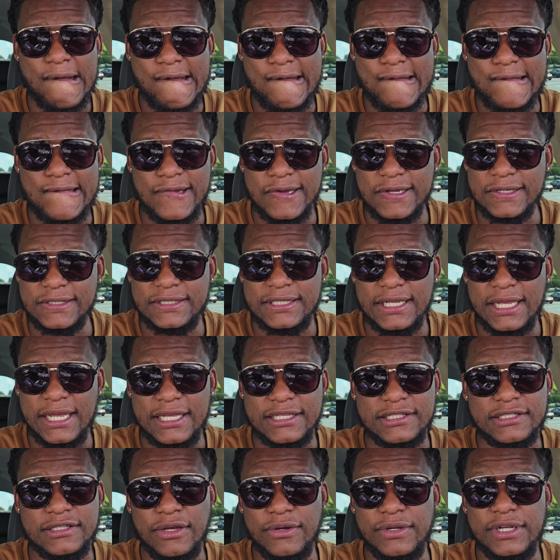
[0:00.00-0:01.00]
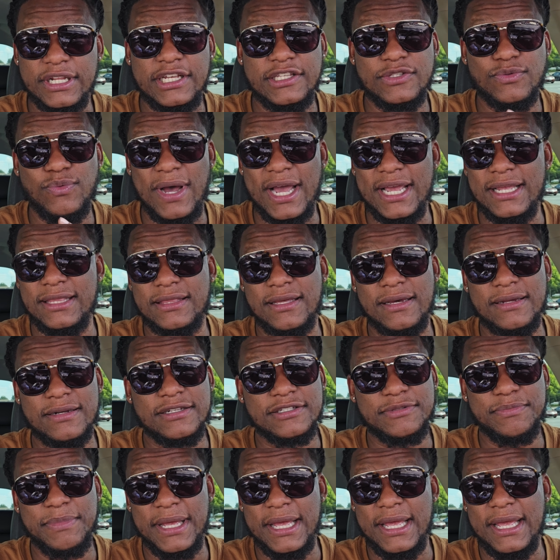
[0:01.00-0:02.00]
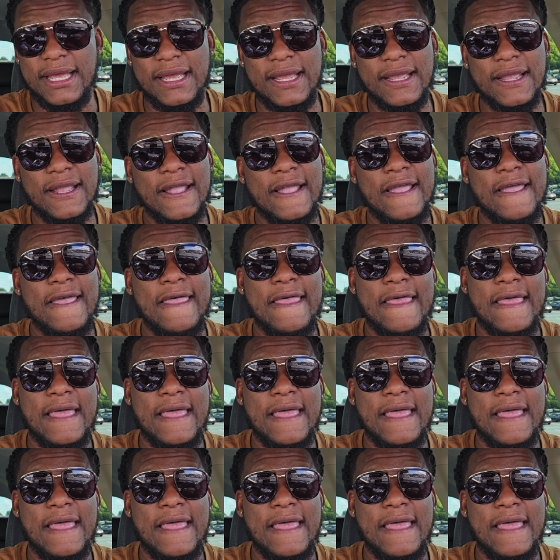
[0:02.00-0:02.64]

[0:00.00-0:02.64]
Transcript: You know what I'm saying? So these white thunders, man,